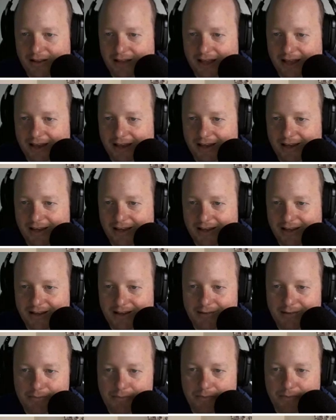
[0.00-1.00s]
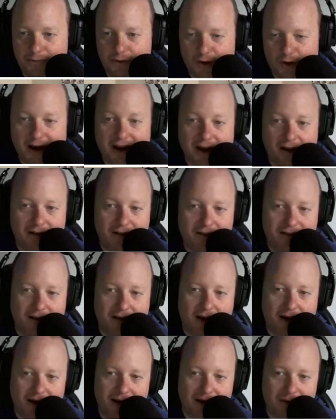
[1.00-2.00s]
like trail
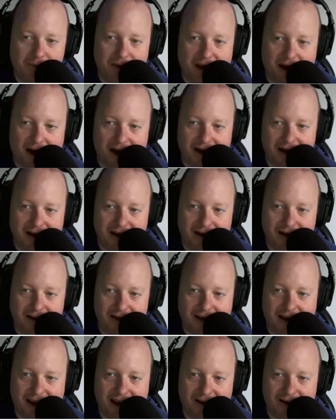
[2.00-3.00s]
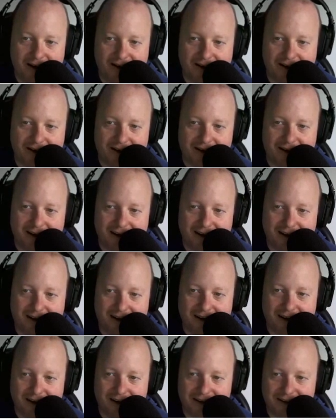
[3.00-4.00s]
behind the character.
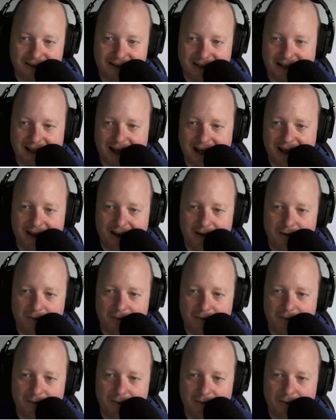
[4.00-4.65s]
See that?